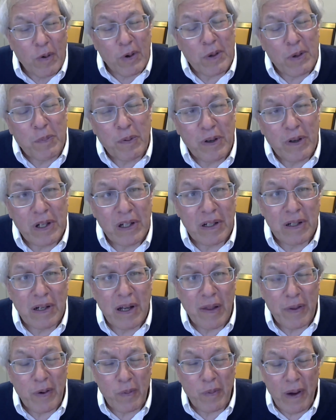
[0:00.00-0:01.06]
Or to put it
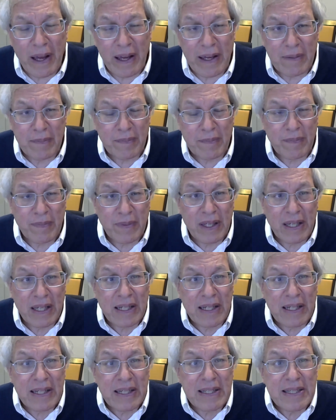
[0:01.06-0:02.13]
another way,
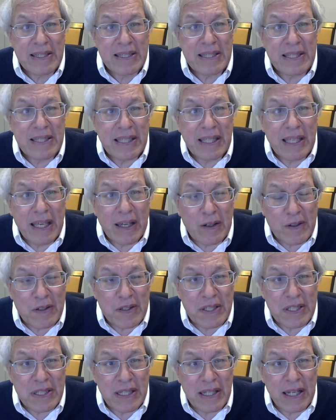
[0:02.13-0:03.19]

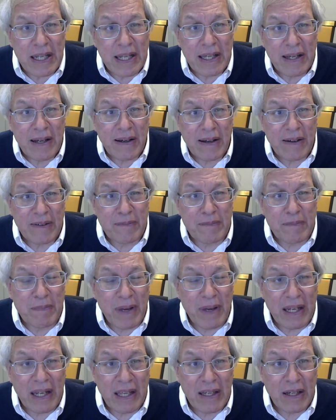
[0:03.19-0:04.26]
scarcity of
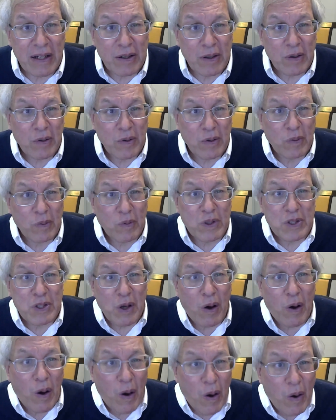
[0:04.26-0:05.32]
media was
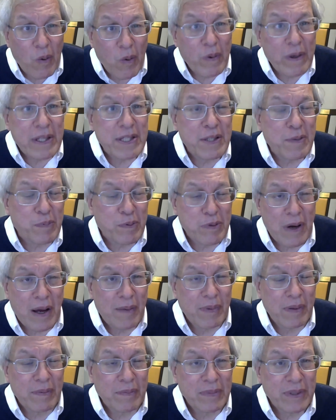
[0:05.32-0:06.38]
always a
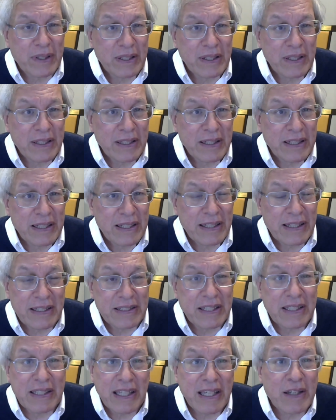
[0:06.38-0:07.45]
problem
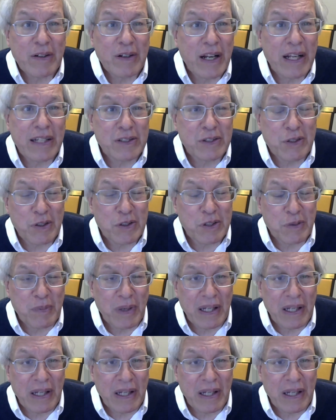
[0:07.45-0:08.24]
into the internet and social